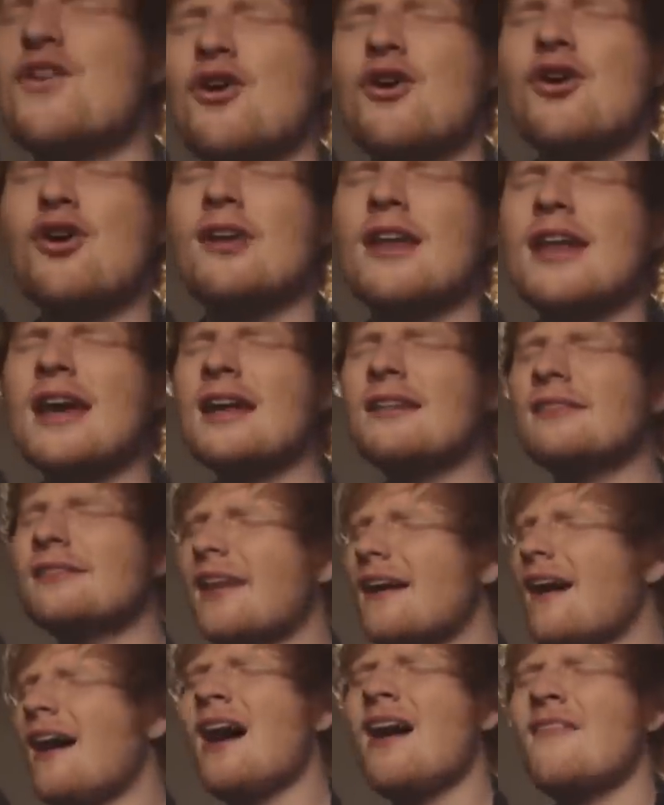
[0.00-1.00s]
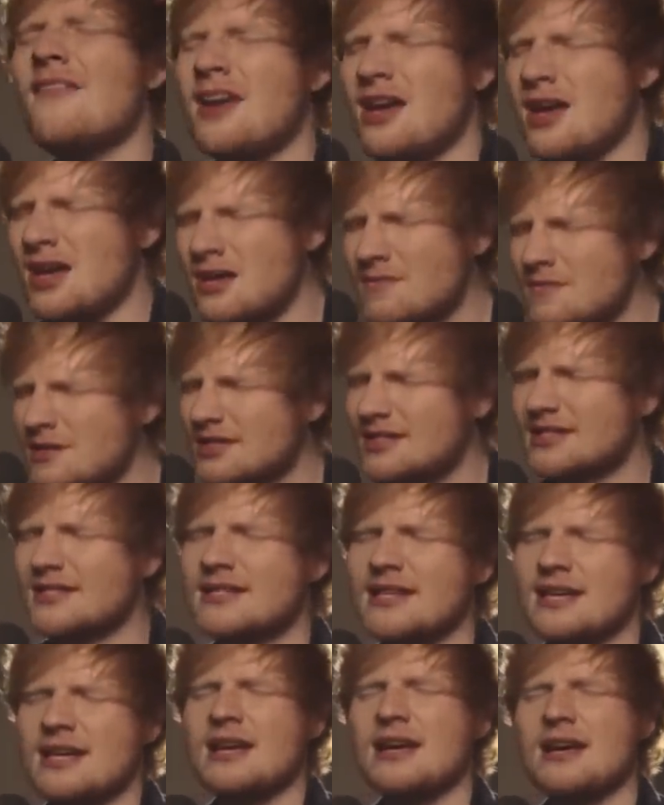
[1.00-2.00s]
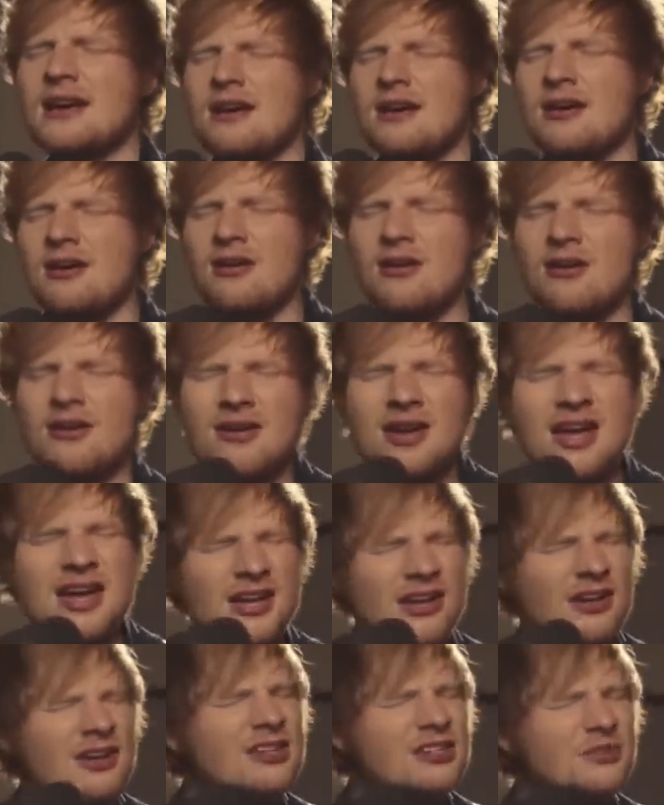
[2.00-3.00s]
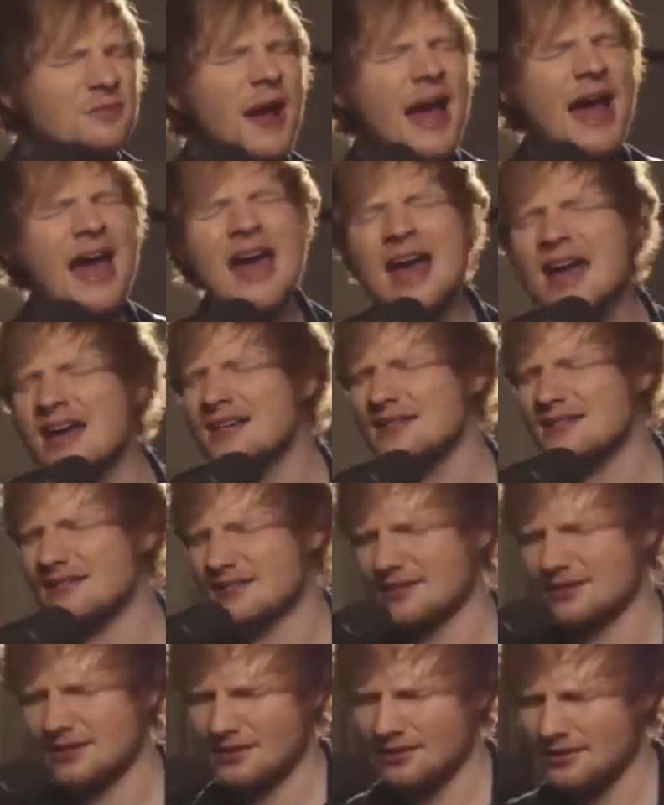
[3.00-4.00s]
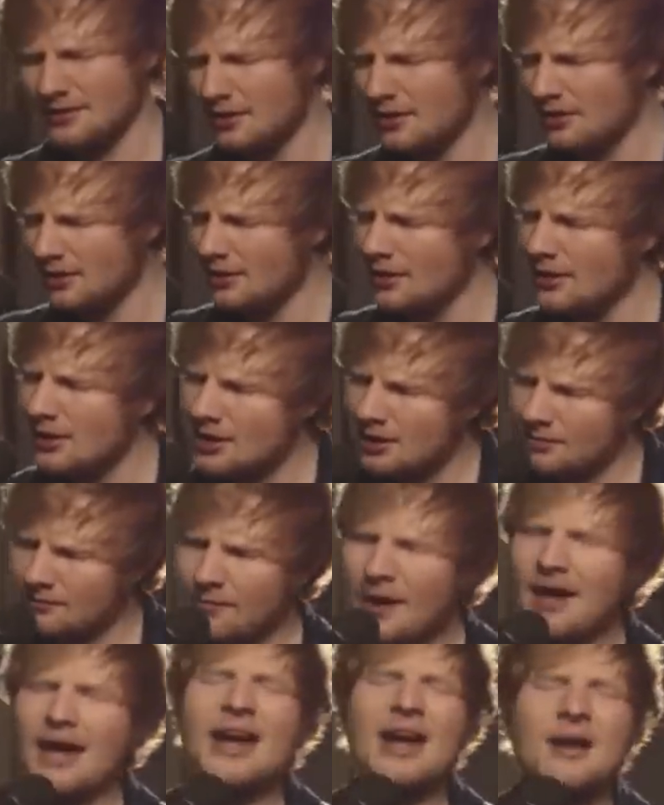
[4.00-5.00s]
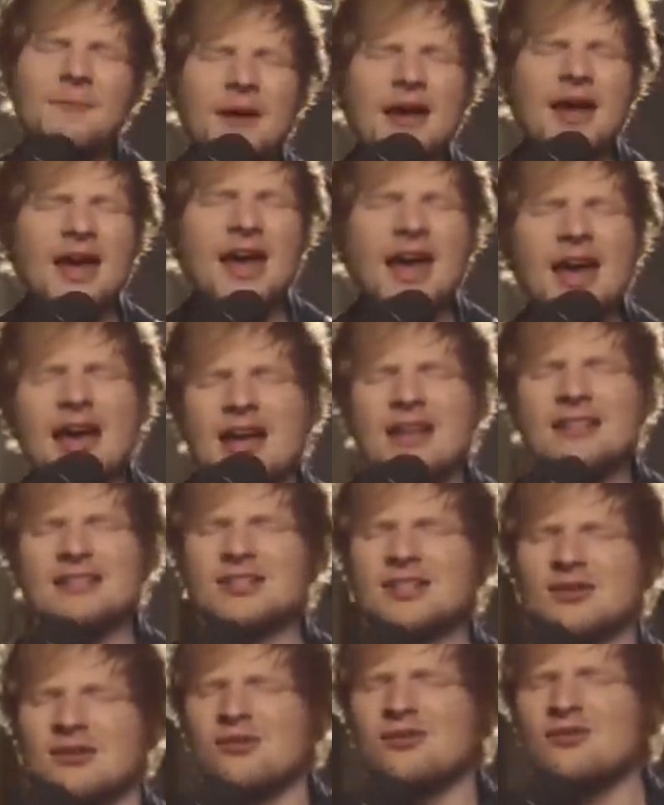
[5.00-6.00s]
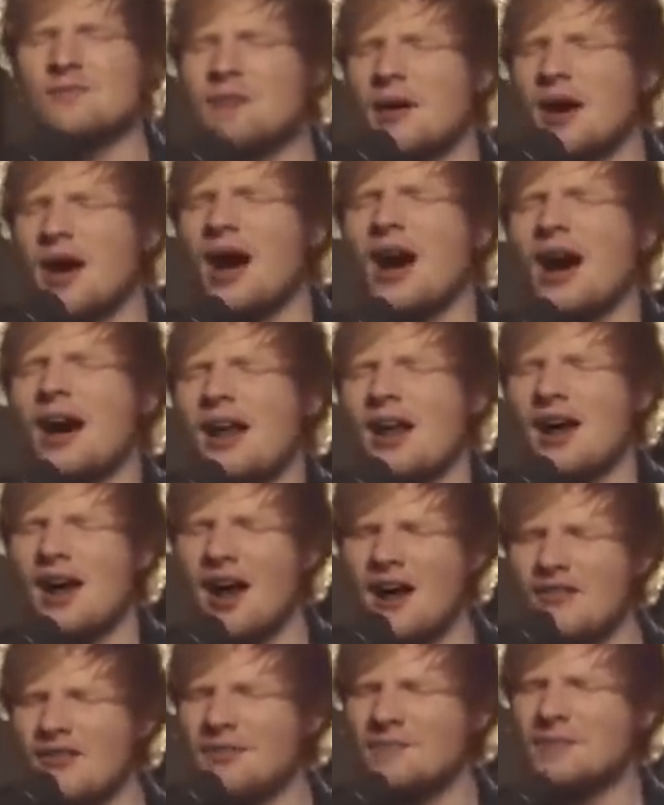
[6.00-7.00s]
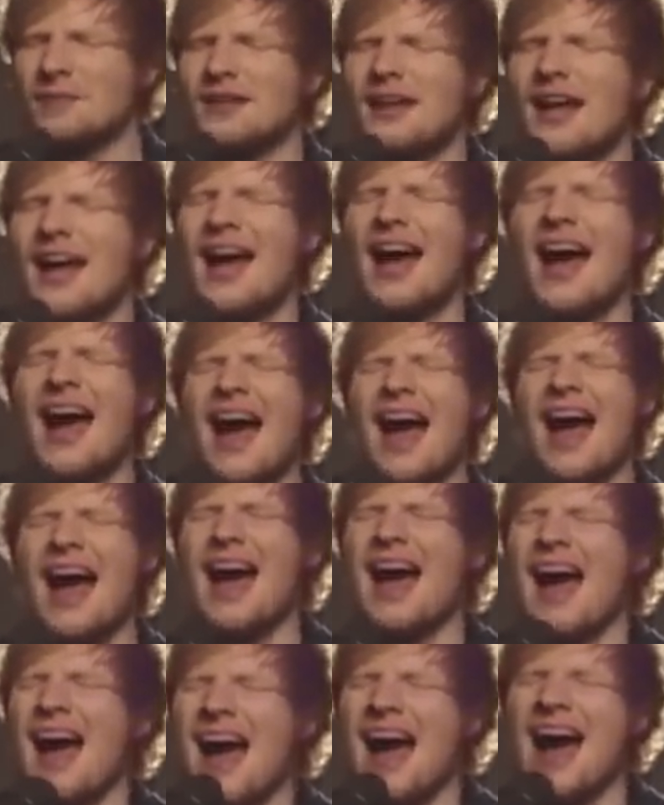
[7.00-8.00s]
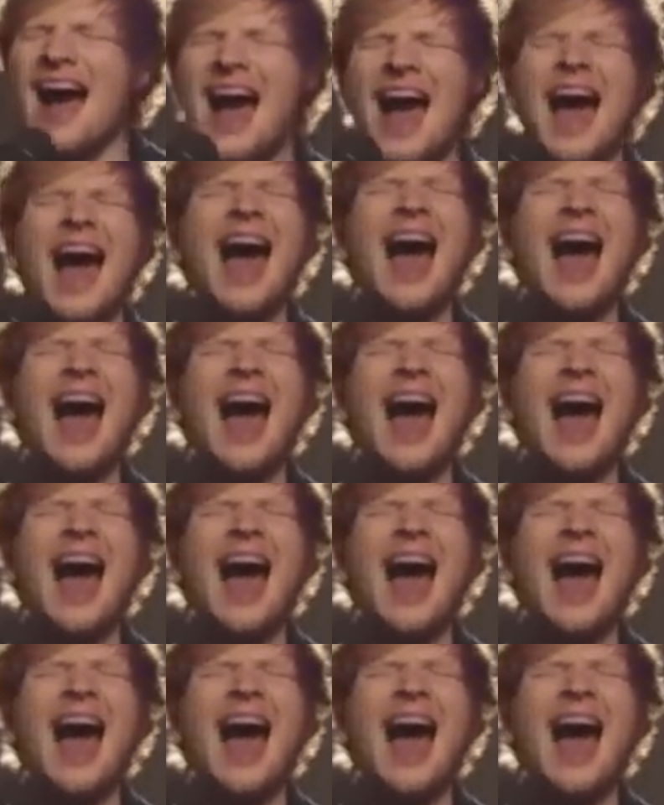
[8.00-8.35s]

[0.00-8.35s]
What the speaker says: fall in love in mysterious ways. Maybe it's all part of a plan.